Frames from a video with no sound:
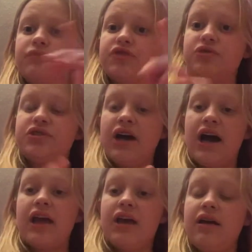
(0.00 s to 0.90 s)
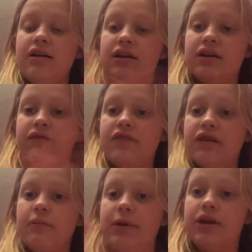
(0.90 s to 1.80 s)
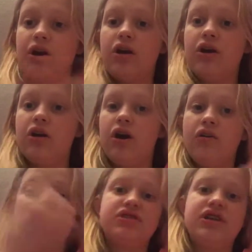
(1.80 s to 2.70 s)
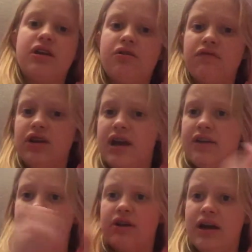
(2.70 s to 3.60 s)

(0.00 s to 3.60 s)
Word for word: Josiah and Philip and her all stayed overnight at their